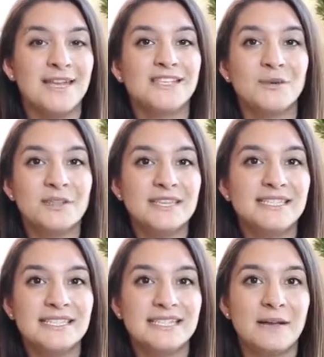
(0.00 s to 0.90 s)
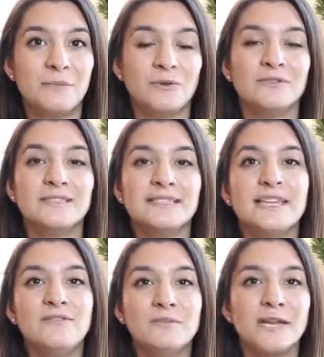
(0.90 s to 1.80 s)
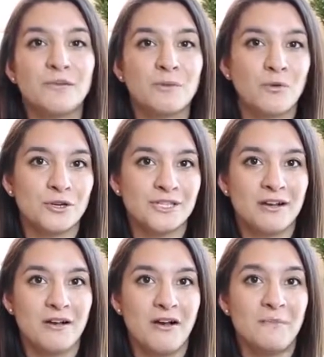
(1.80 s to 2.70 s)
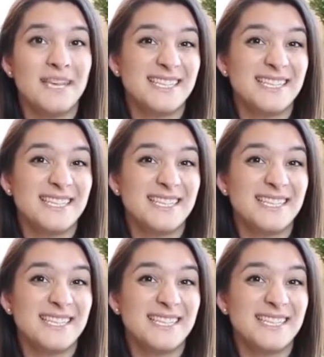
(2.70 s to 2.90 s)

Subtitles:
So in this example, savingmoneyreport.com